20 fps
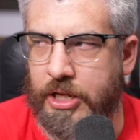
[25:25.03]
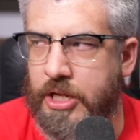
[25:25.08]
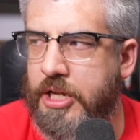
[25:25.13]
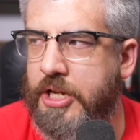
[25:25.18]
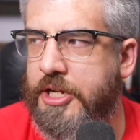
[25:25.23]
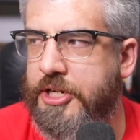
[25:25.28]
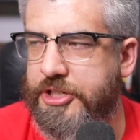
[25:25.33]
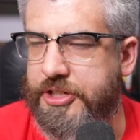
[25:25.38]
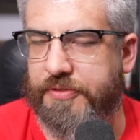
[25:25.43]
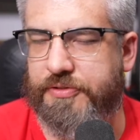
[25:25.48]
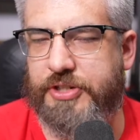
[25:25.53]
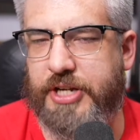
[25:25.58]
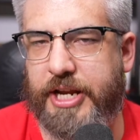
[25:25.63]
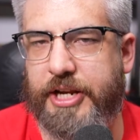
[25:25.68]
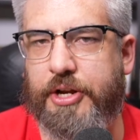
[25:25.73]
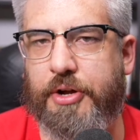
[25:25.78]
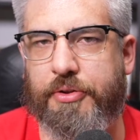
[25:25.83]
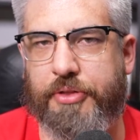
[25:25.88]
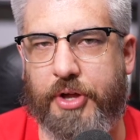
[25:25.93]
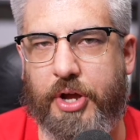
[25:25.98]

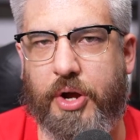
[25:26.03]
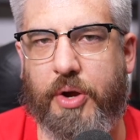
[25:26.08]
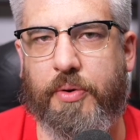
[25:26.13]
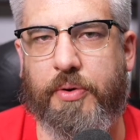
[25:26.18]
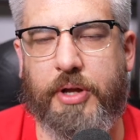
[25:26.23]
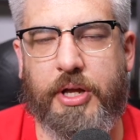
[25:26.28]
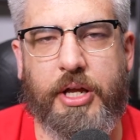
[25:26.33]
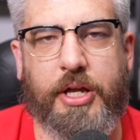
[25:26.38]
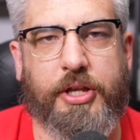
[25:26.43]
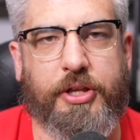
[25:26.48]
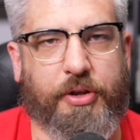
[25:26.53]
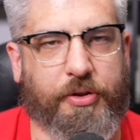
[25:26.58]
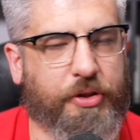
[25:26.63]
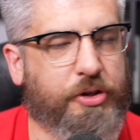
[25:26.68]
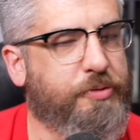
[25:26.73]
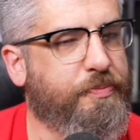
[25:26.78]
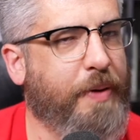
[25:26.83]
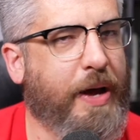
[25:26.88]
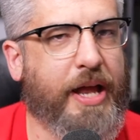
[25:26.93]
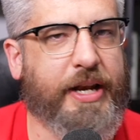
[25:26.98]
Shevchenko, though, those
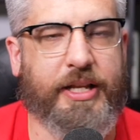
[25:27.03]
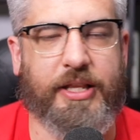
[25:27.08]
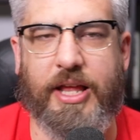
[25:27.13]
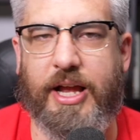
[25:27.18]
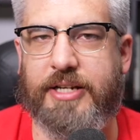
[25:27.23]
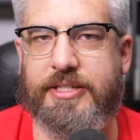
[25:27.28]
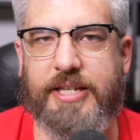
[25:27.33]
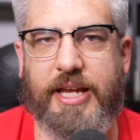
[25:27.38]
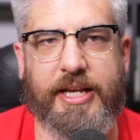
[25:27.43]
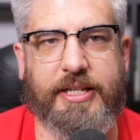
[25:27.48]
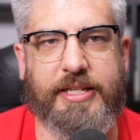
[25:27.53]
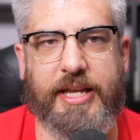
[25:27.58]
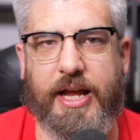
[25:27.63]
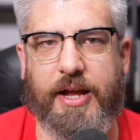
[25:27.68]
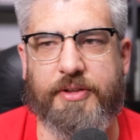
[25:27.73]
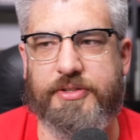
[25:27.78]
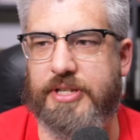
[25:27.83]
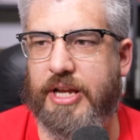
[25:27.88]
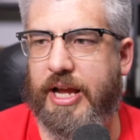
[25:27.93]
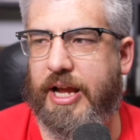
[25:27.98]
body lock
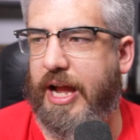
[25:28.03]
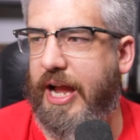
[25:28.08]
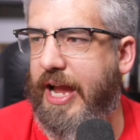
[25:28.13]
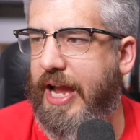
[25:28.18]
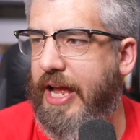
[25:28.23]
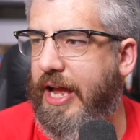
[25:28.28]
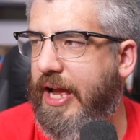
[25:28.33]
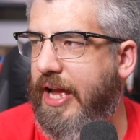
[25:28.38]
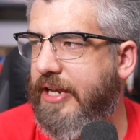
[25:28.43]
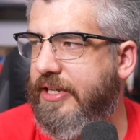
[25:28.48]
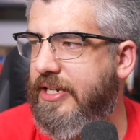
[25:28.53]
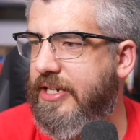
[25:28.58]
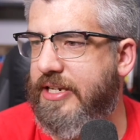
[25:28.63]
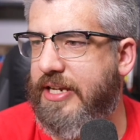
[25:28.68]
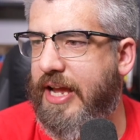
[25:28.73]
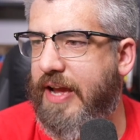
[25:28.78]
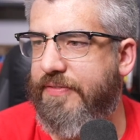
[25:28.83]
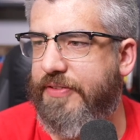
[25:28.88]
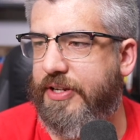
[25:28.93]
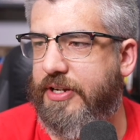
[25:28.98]
takedowns. I didn't
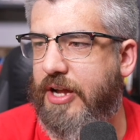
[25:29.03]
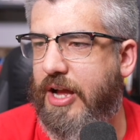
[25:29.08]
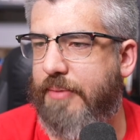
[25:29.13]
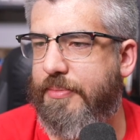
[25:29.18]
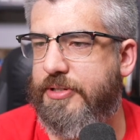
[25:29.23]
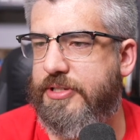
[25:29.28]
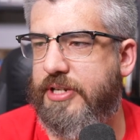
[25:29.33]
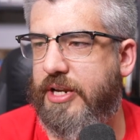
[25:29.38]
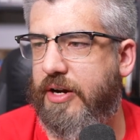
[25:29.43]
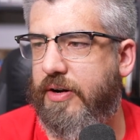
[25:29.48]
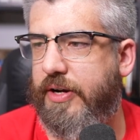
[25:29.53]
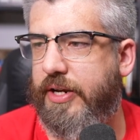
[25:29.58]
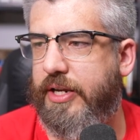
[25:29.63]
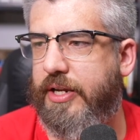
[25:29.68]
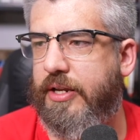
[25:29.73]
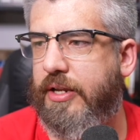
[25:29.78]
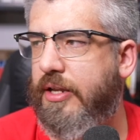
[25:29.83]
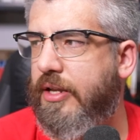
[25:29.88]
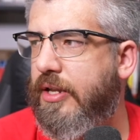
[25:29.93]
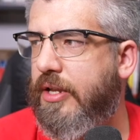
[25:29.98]
have the commentary
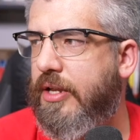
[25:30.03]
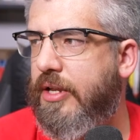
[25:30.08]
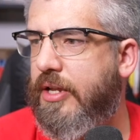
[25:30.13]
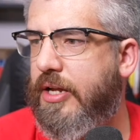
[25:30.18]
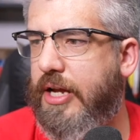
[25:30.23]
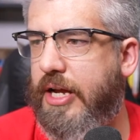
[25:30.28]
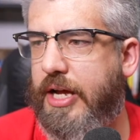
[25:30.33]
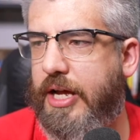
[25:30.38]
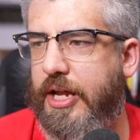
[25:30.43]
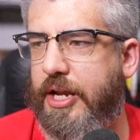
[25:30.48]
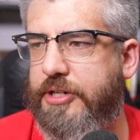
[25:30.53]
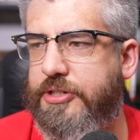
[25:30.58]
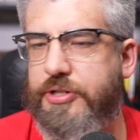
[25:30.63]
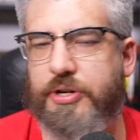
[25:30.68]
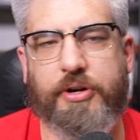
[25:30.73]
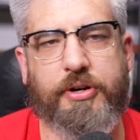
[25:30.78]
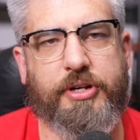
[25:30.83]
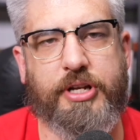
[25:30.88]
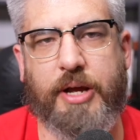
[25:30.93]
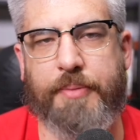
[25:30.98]

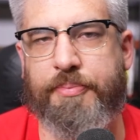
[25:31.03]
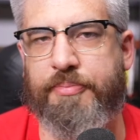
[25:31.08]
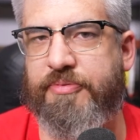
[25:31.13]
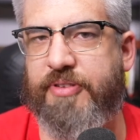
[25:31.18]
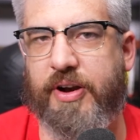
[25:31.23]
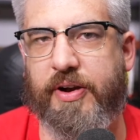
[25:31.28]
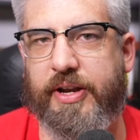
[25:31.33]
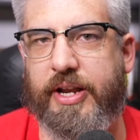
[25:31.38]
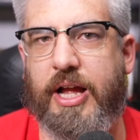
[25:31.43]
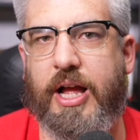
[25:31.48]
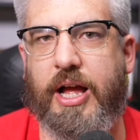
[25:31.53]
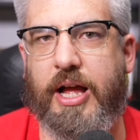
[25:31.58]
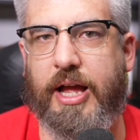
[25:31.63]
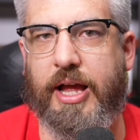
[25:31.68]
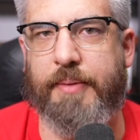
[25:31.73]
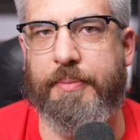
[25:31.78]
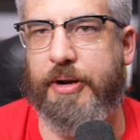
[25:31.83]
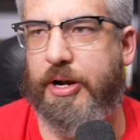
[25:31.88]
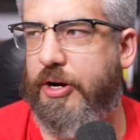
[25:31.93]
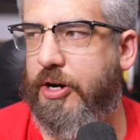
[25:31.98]
turned up very high,
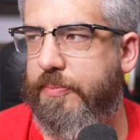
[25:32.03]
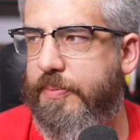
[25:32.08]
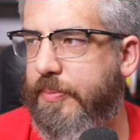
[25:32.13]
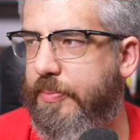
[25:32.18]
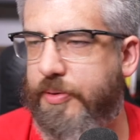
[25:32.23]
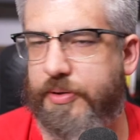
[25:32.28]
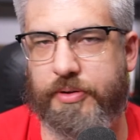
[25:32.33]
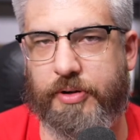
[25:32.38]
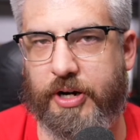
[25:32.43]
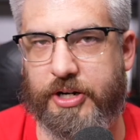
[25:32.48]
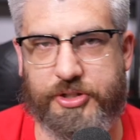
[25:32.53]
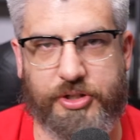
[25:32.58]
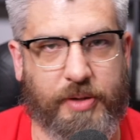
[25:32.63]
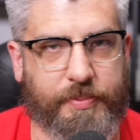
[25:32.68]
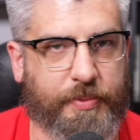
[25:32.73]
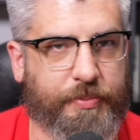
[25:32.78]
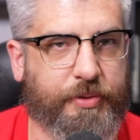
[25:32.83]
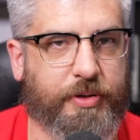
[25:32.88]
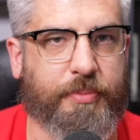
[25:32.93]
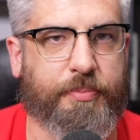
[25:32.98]
but I saw
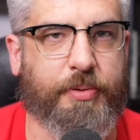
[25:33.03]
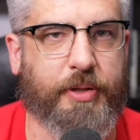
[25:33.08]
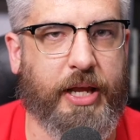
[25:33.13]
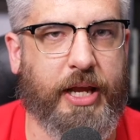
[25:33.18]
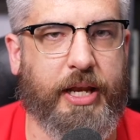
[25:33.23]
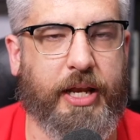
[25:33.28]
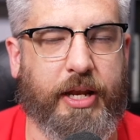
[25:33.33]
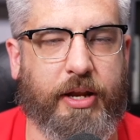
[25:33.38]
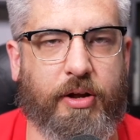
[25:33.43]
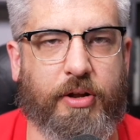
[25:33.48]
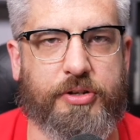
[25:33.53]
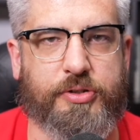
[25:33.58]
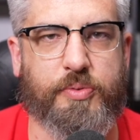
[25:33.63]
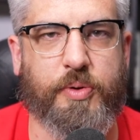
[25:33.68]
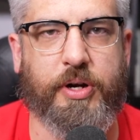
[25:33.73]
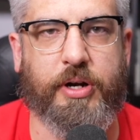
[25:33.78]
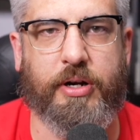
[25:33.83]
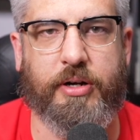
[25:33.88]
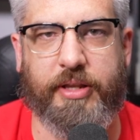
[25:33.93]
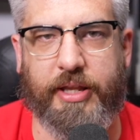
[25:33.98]
people complaining on
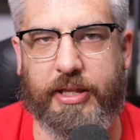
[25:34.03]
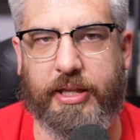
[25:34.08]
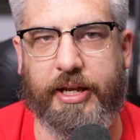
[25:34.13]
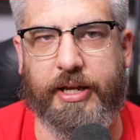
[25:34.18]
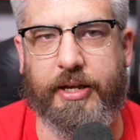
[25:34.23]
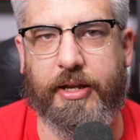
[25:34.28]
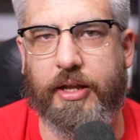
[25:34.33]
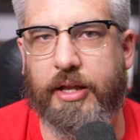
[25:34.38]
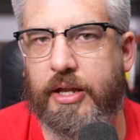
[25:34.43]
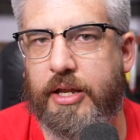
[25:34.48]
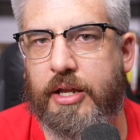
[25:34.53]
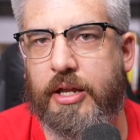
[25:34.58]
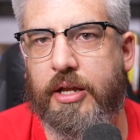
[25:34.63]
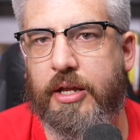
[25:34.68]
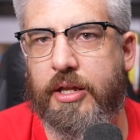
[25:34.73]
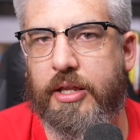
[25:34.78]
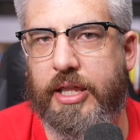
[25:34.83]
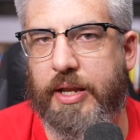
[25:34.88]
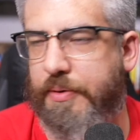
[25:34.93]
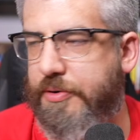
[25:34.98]
Twitter that like
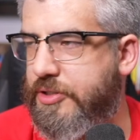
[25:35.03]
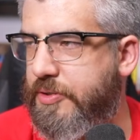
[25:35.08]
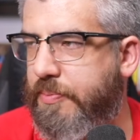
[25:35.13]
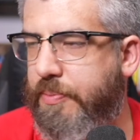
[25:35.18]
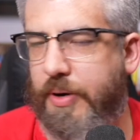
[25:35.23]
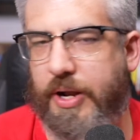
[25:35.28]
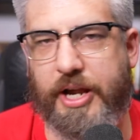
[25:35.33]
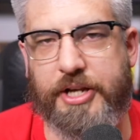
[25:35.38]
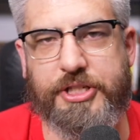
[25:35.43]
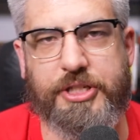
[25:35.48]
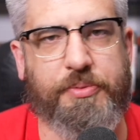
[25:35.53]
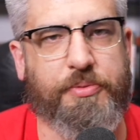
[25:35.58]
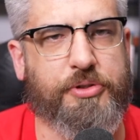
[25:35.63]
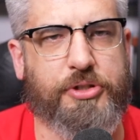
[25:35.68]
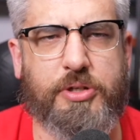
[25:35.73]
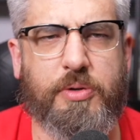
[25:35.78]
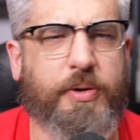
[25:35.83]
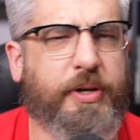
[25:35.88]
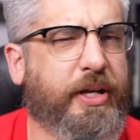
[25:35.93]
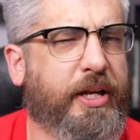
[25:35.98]
they were surprised she was
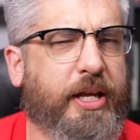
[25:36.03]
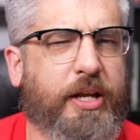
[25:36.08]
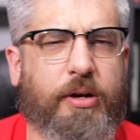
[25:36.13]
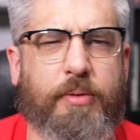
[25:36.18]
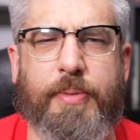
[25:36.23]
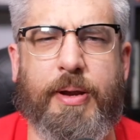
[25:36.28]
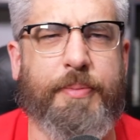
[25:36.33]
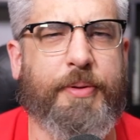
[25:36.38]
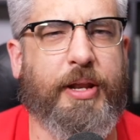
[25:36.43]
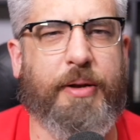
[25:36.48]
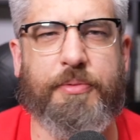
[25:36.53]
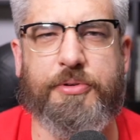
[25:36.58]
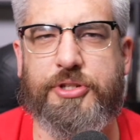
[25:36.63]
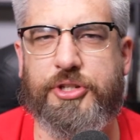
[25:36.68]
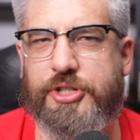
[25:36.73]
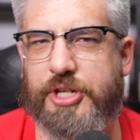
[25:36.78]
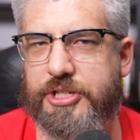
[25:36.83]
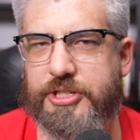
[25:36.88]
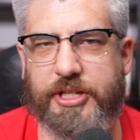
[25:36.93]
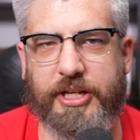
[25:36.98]
doing it, or maybe they were
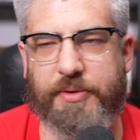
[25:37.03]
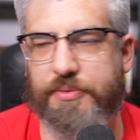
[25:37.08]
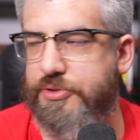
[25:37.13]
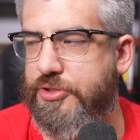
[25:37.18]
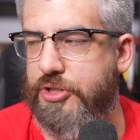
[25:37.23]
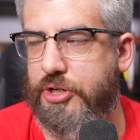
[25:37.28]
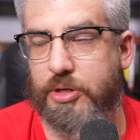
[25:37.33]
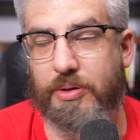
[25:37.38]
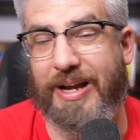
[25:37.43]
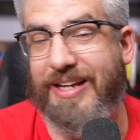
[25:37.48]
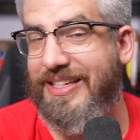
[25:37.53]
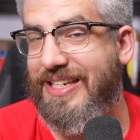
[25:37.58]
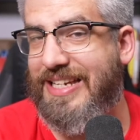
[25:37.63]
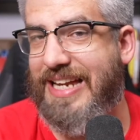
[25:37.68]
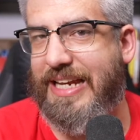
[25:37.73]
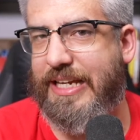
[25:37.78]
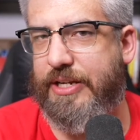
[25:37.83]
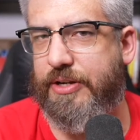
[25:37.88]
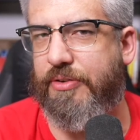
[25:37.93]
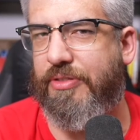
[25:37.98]
suggesting it was new. I did
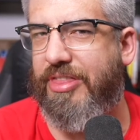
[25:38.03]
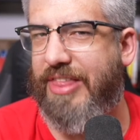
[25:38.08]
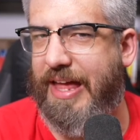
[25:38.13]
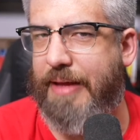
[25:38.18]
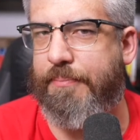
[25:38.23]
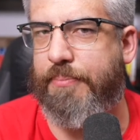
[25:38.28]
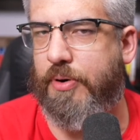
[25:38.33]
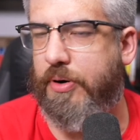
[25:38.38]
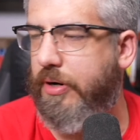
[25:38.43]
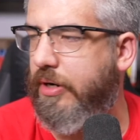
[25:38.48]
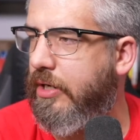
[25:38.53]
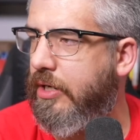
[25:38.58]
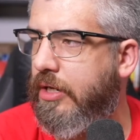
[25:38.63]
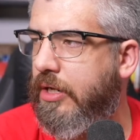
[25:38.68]
not hear that part.